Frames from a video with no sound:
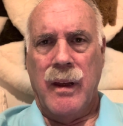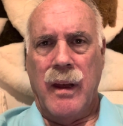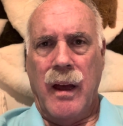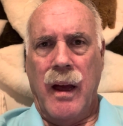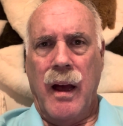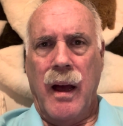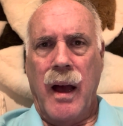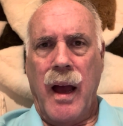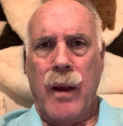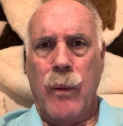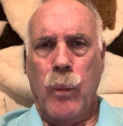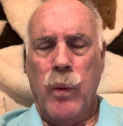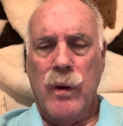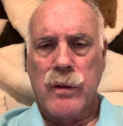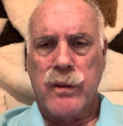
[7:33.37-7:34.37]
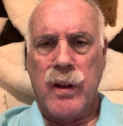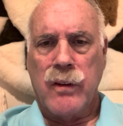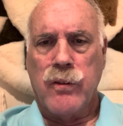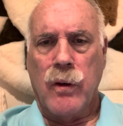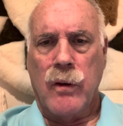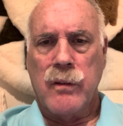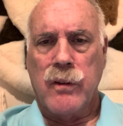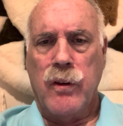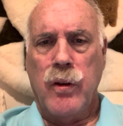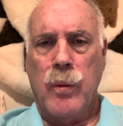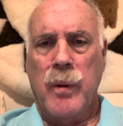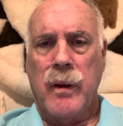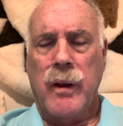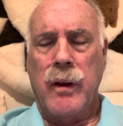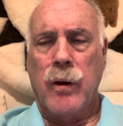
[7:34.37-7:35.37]
I will touch on
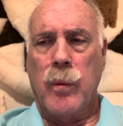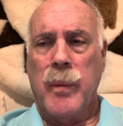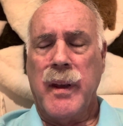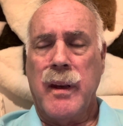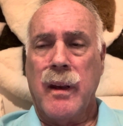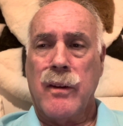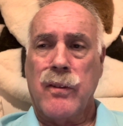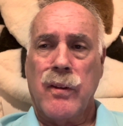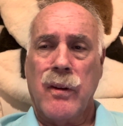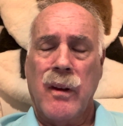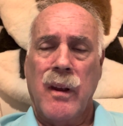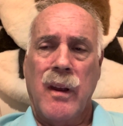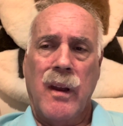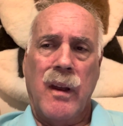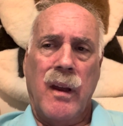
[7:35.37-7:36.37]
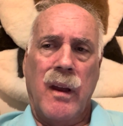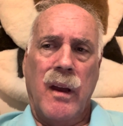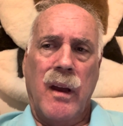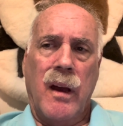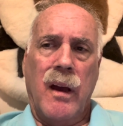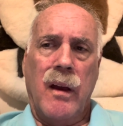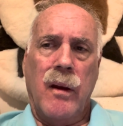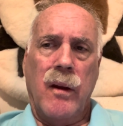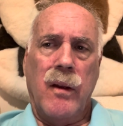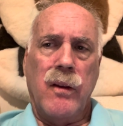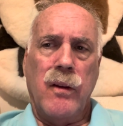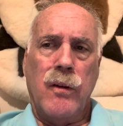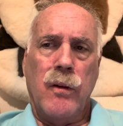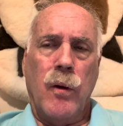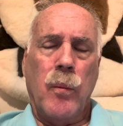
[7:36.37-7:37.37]
Cuba here because,
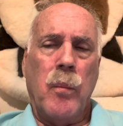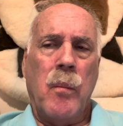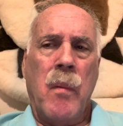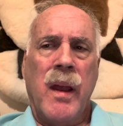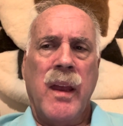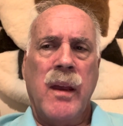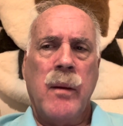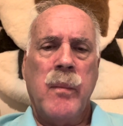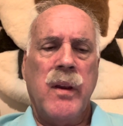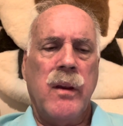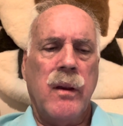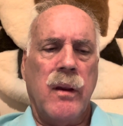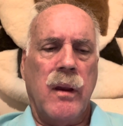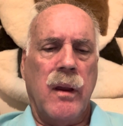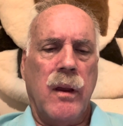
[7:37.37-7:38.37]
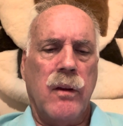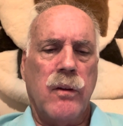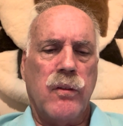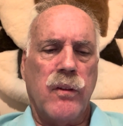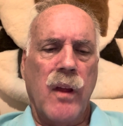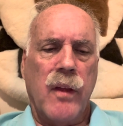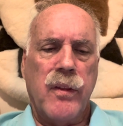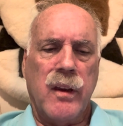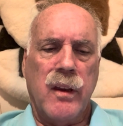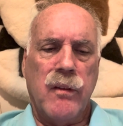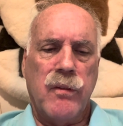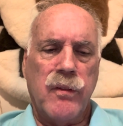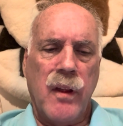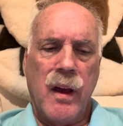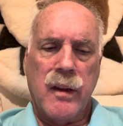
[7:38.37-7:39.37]
you know, Miami is nothing
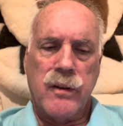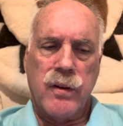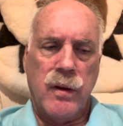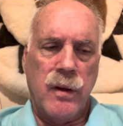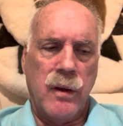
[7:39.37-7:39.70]
if not